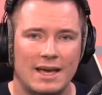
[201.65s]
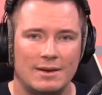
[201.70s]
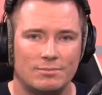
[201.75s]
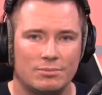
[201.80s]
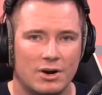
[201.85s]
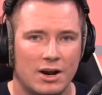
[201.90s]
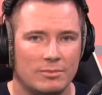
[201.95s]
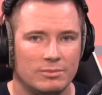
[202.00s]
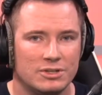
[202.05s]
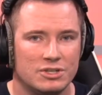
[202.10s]
That
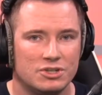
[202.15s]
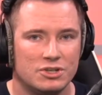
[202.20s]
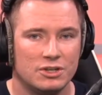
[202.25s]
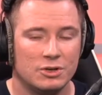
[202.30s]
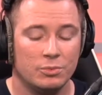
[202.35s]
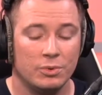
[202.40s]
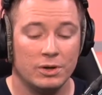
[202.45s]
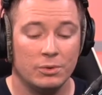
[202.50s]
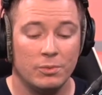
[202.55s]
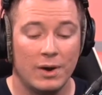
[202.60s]
probably
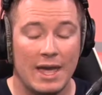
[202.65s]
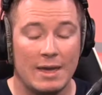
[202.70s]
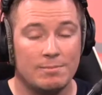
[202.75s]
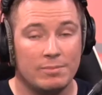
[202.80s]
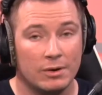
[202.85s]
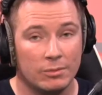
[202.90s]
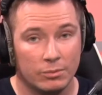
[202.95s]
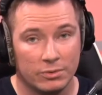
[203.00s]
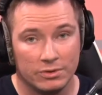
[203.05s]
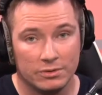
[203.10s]
shouldn't have went away,
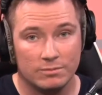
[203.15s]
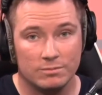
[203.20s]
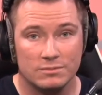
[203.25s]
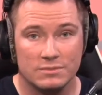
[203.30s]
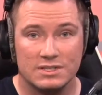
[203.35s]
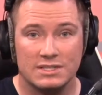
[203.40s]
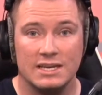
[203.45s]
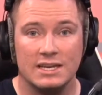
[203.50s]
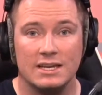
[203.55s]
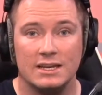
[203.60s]
but we'll
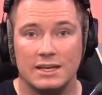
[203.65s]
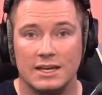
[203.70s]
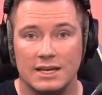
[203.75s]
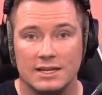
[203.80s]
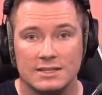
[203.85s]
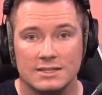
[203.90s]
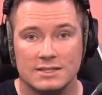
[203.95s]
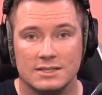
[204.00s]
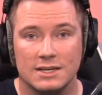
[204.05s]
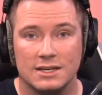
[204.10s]
see
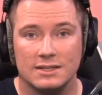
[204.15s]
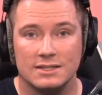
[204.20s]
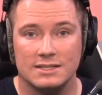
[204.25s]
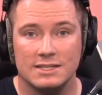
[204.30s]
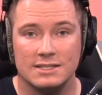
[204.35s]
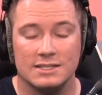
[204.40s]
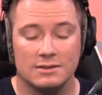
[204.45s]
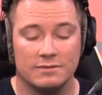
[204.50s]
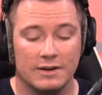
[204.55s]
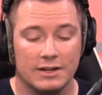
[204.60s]
as the
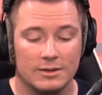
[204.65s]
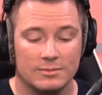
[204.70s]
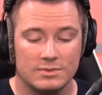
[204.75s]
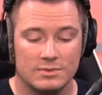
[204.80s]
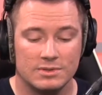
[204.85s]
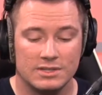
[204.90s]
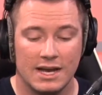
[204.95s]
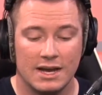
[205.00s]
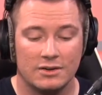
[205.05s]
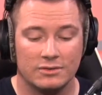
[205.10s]
season
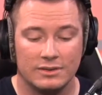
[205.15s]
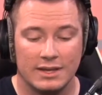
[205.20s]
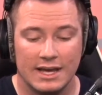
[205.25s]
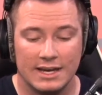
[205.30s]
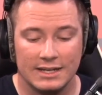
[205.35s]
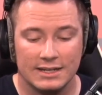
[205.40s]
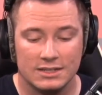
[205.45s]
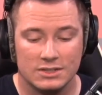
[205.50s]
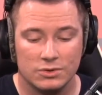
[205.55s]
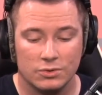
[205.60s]
develops how
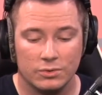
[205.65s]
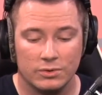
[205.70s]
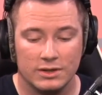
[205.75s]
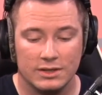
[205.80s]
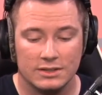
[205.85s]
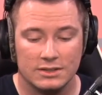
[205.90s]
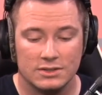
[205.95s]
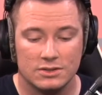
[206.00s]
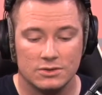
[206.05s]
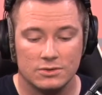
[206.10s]
that is
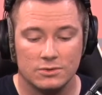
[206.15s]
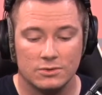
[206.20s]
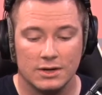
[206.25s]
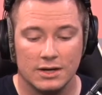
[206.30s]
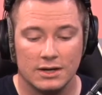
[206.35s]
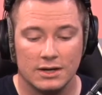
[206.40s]
going to